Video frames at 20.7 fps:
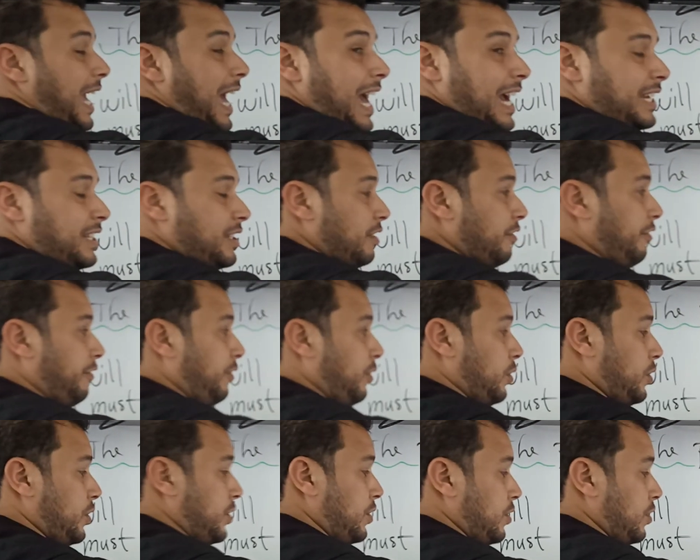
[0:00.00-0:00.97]
active
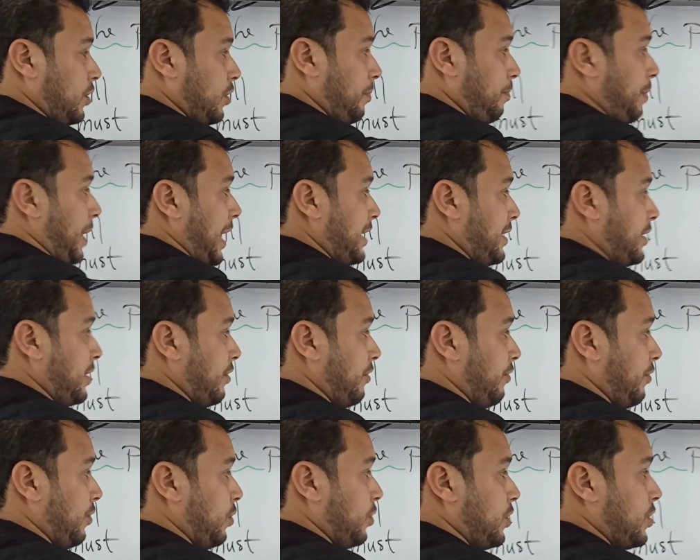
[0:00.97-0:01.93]
voice to the
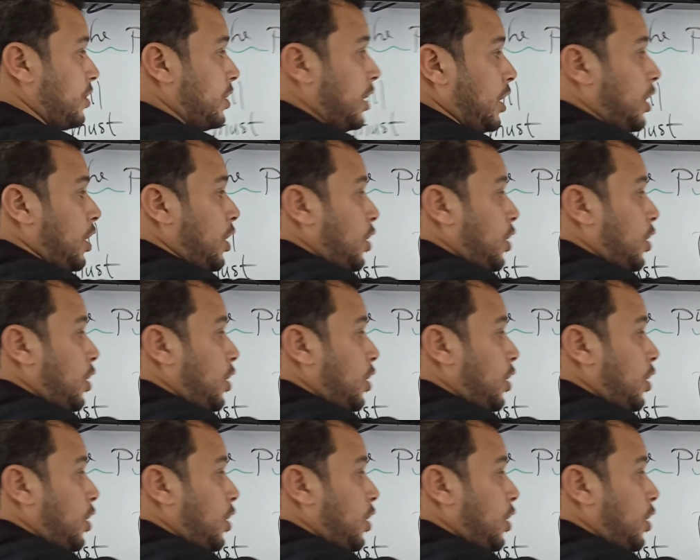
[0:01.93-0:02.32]
passive voice,